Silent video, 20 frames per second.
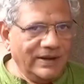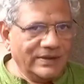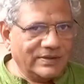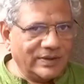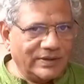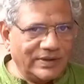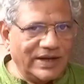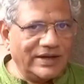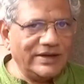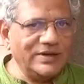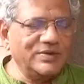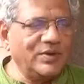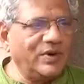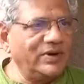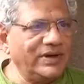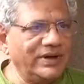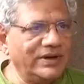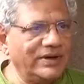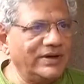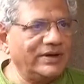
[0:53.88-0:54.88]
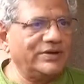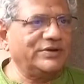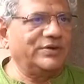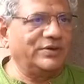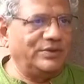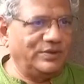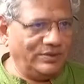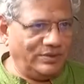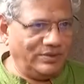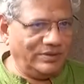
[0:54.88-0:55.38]
So that is what India
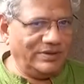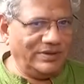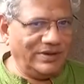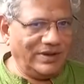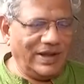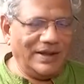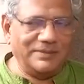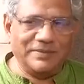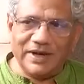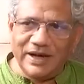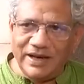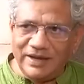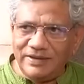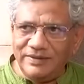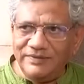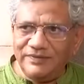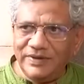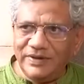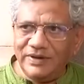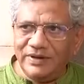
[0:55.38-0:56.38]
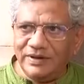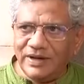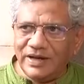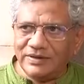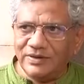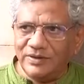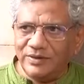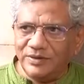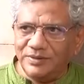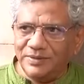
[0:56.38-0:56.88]
should do. I'm glad if the
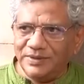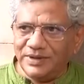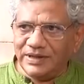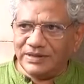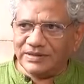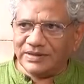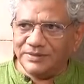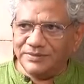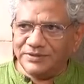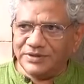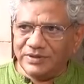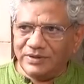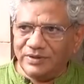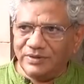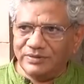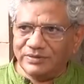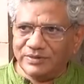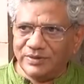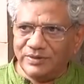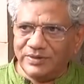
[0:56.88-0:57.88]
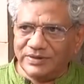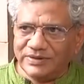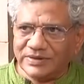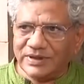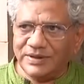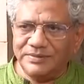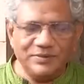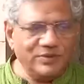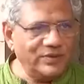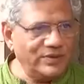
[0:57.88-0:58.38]
National Human Rights Commission also has
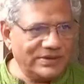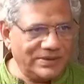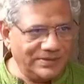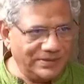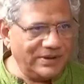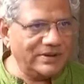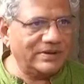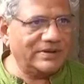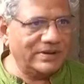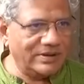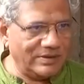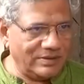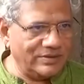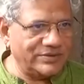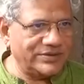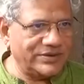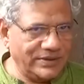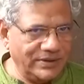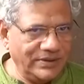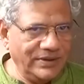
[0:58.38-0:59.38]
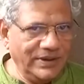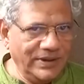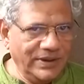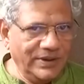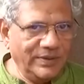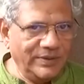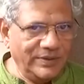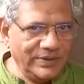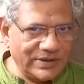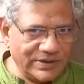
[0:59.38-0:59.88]
come to a similar conclusion,
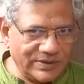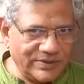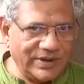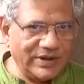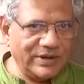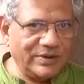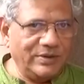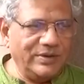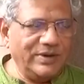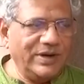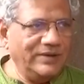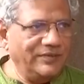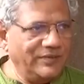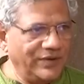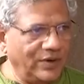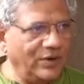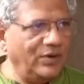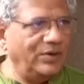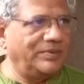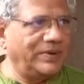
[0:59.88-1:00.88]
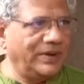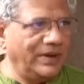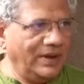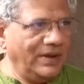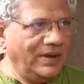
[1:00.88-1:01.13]
which is very good, and we hope